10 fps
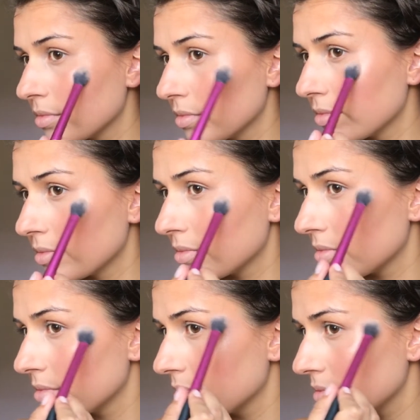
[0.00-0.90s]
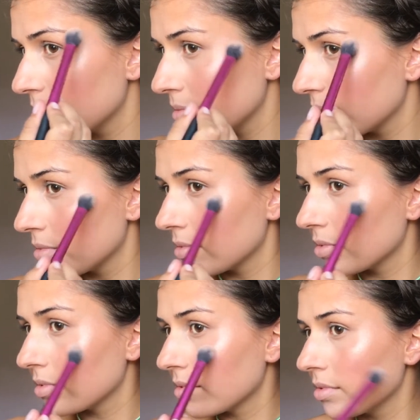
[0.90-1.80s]
To highlight my face, I will
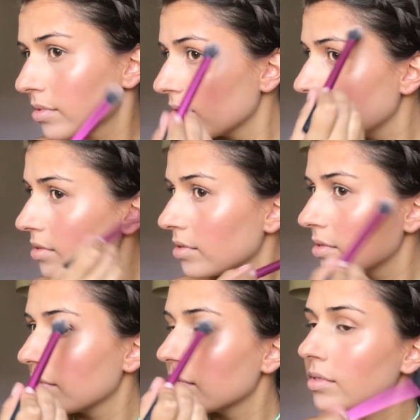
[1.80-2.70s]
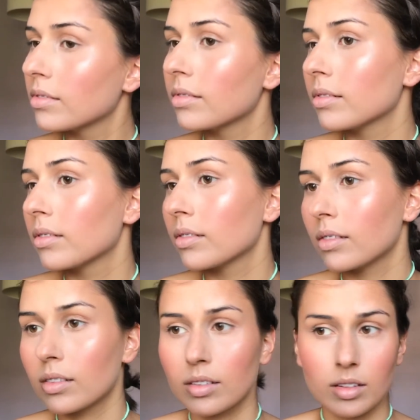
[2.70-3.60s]
use Mary Luminizer,
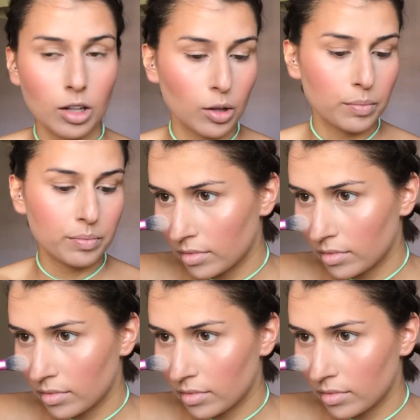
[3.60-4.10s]
which I love.